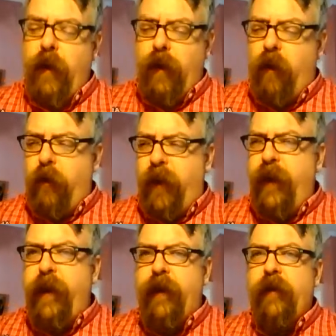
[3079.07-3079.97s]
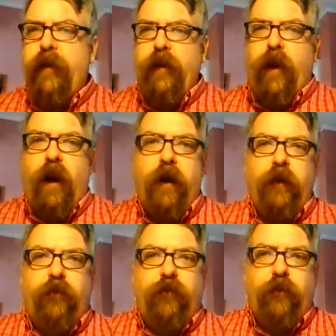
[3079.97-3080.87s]
Oh, hey,
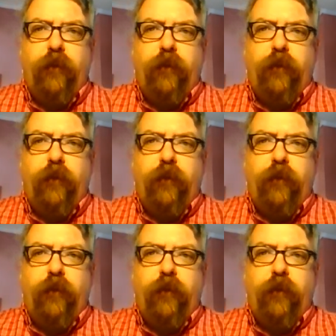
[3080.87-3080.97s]
Ugg's